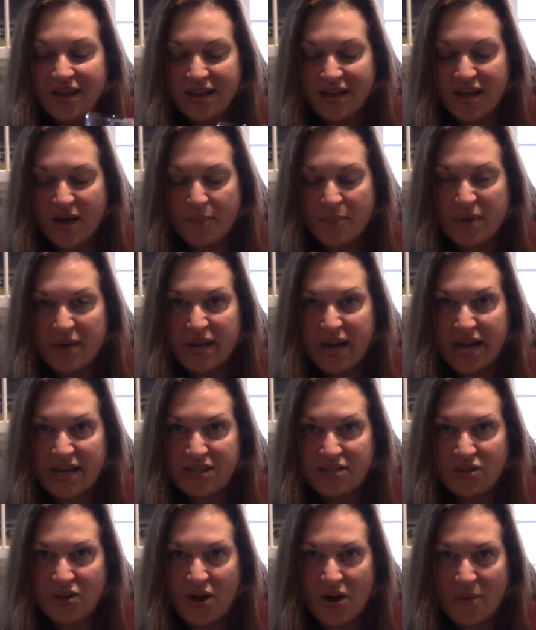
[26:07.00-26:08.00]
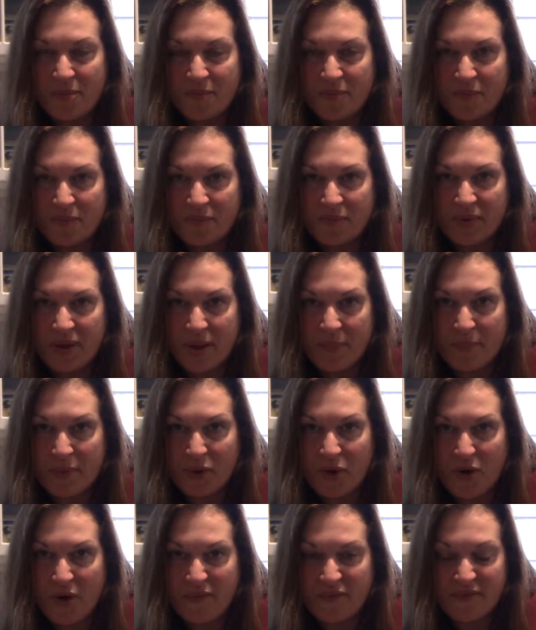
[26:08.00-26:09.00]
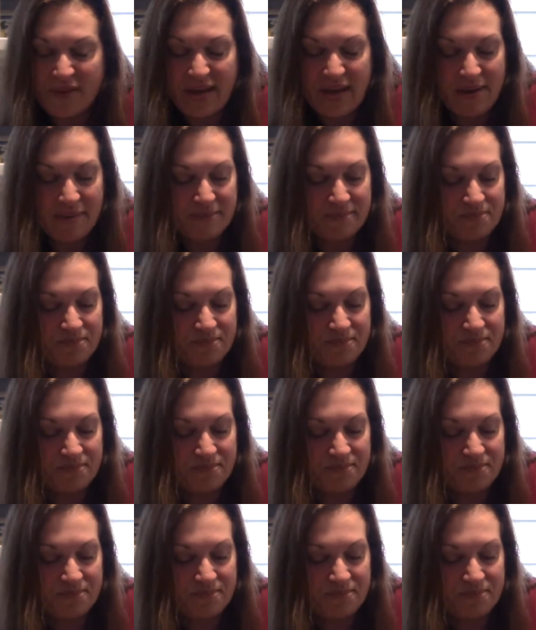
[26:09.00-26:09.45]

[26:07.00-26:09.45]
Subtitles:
a nice cup of coffee.